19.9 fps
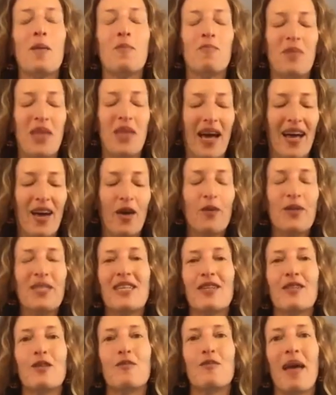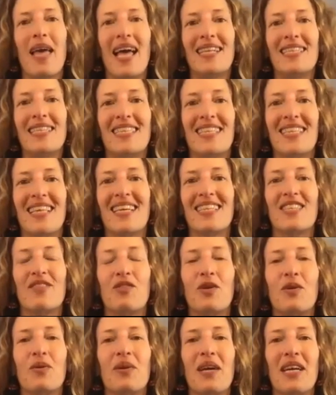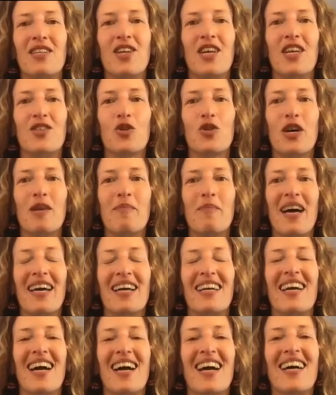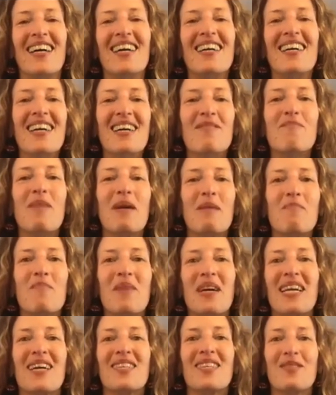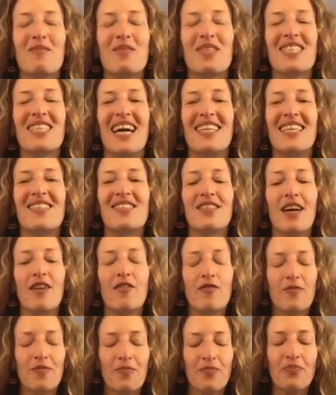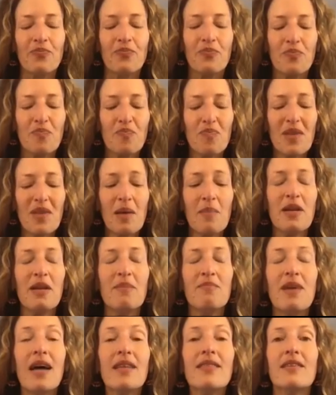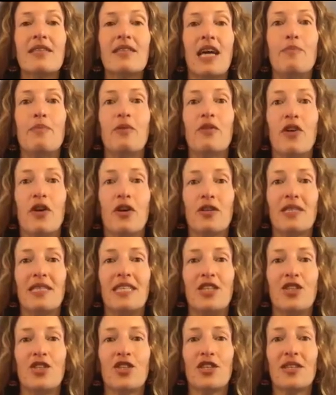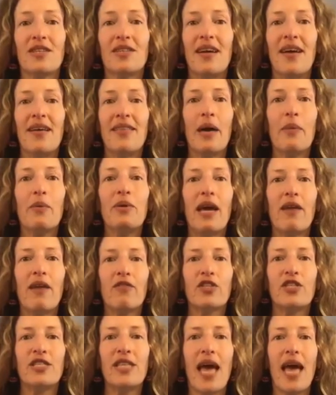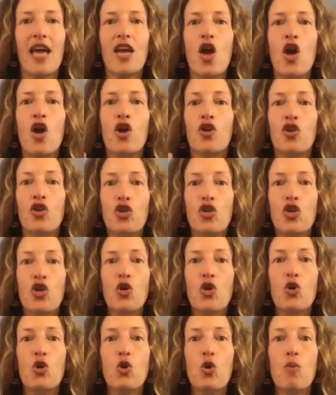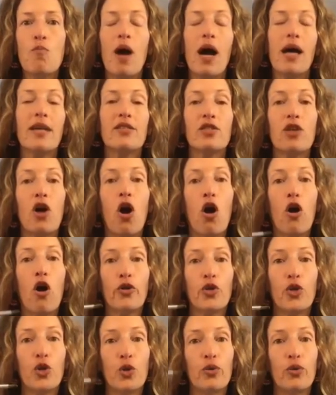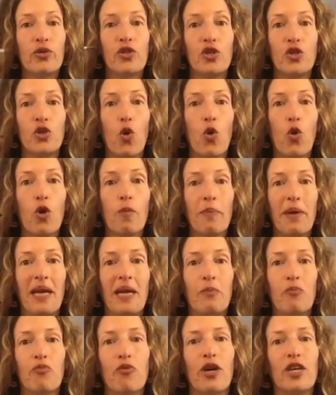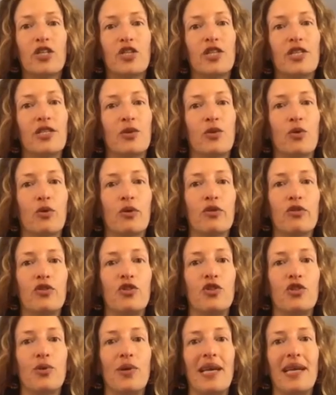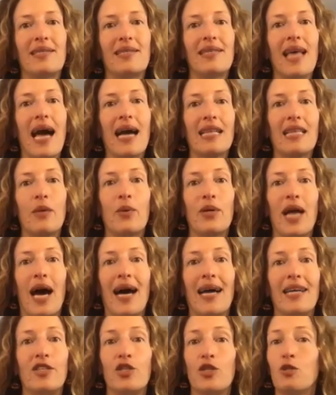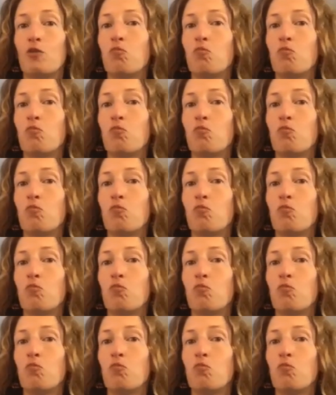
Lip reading: yeah, I always include my Etsy links if you enjoy my my custom design stuff. I mean, I'm not the type of art teacher that would ever say, you must all use your paintbrushes in order to do exactly what I do.